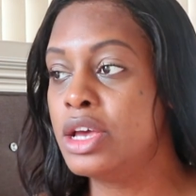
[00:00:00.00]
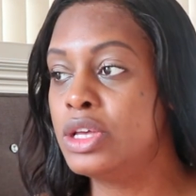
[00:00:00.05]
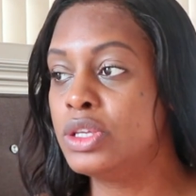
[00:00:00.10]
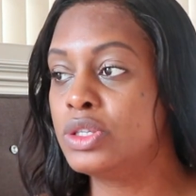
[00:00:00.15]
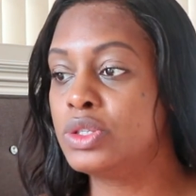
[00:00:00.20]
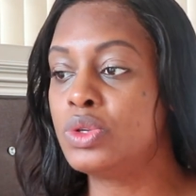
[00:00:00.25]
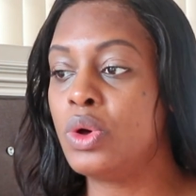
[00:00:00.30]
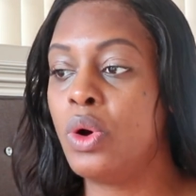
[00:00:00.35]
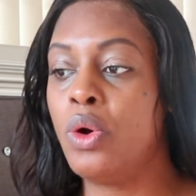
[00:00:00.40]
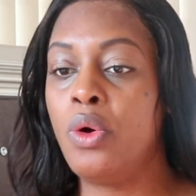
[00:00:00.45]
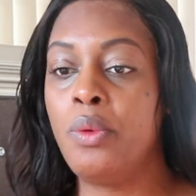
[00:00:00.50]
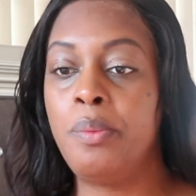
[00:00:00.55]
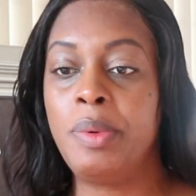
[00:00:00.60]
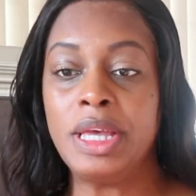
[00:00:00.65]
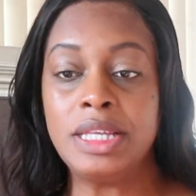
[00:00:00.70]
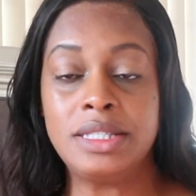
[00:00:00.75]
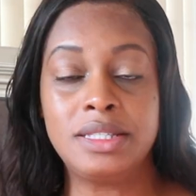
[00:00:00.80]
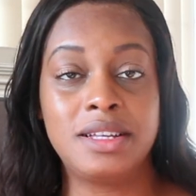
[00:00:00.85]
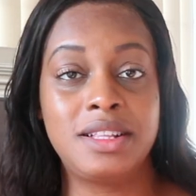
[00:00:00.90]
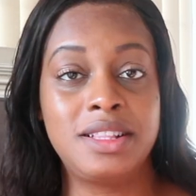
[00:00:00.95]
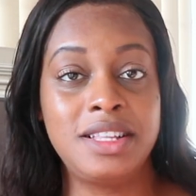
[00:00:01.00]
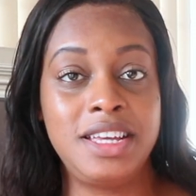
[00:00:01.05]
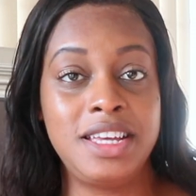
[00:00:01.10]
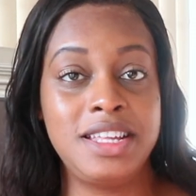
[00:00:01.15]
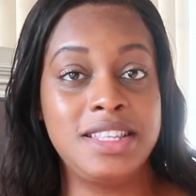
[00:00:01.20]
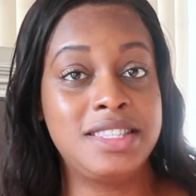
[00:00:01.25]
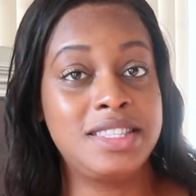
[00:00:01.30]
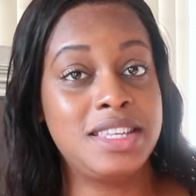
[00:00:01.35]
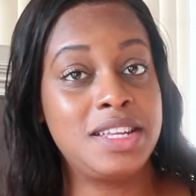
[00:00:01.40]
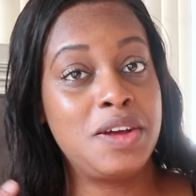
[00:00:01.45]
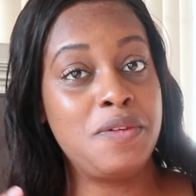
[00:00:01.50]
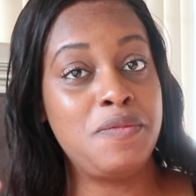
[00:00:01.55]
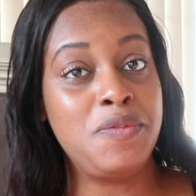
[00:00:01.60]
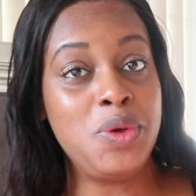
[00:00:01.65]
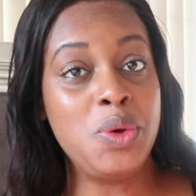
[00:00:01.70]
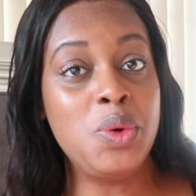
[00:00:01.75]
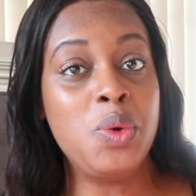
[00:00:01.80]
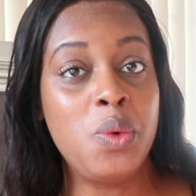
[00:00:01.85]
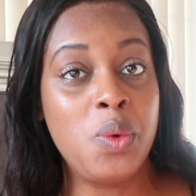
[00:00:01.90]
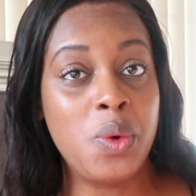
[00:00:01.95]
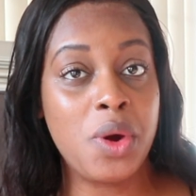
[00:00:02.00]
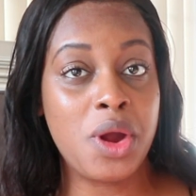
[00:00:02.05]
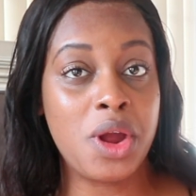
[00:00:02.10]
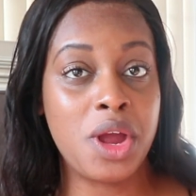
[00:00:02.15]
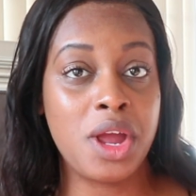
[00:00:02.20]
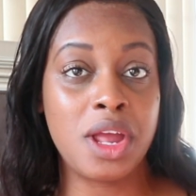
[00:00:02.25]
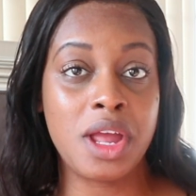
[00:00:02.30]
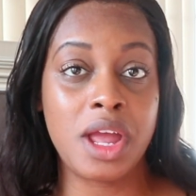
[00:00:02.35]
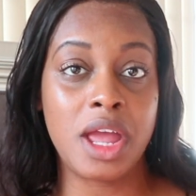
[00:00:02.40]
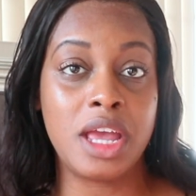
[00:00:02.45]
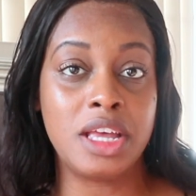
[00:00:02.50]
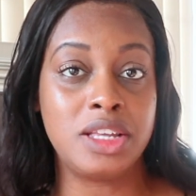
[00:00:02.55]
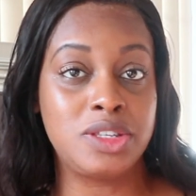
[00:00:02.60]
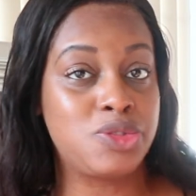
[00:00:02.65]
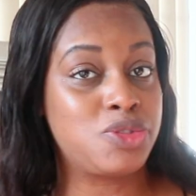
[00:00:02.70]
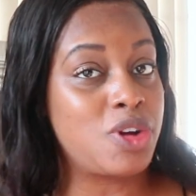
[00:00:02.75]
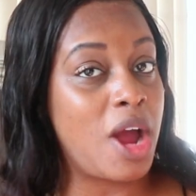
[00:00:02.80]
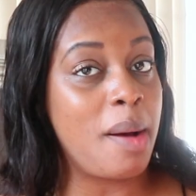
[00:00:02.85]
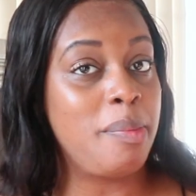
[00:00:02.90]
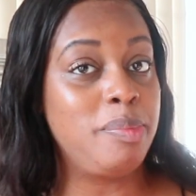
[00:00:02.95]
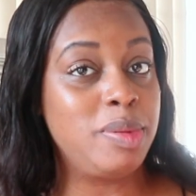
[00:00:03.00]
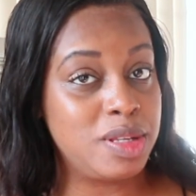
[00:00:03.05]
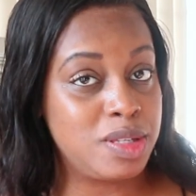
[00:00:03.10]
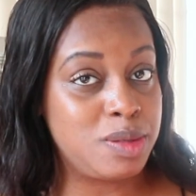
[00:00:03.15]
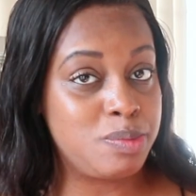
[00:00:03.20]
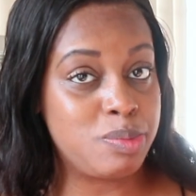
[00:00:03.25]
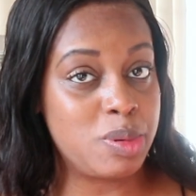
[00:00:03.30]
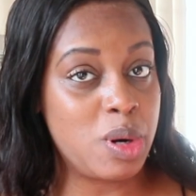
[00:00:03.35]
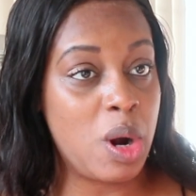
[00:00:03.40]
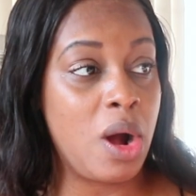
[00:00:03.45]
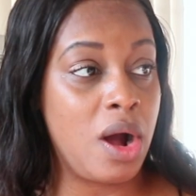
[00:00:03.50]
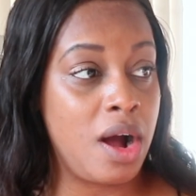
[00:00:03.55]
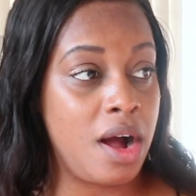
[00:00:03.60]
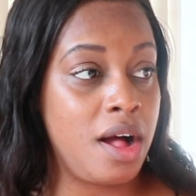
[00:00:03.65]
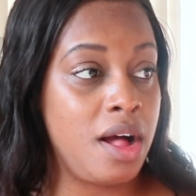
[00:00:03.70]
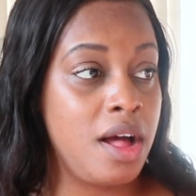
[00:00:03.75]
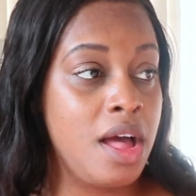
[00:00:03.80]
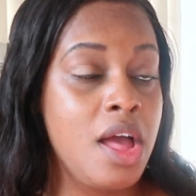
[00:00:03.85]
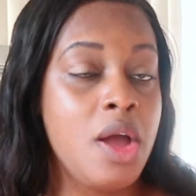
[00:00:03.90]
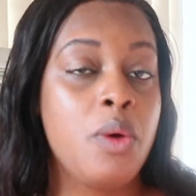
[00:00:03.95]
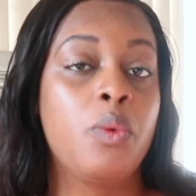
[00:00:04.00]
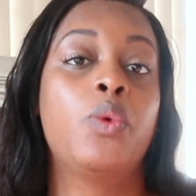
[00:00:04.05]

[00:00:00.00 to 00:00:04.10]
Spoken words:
So basically, instead of you wearing a strapless bra